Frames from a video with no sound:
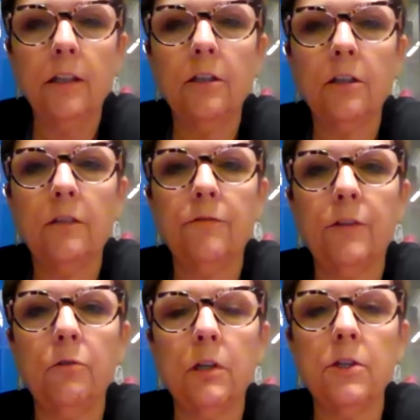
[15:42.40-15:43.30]
I think if
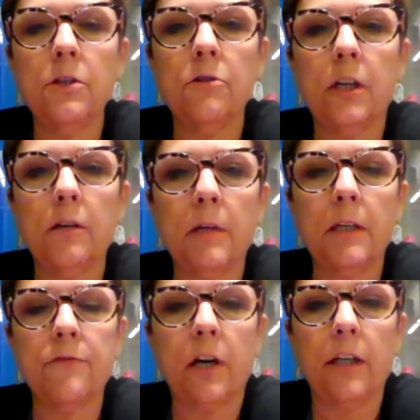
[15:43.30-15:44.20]
you want to, Jacob,
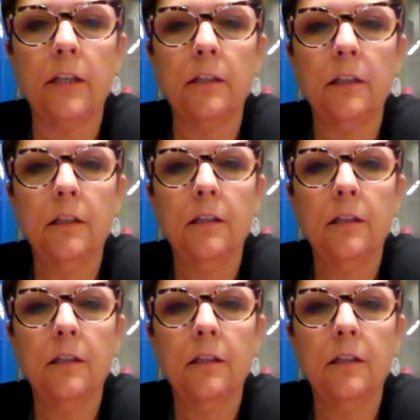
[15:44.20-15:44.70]
that's fine.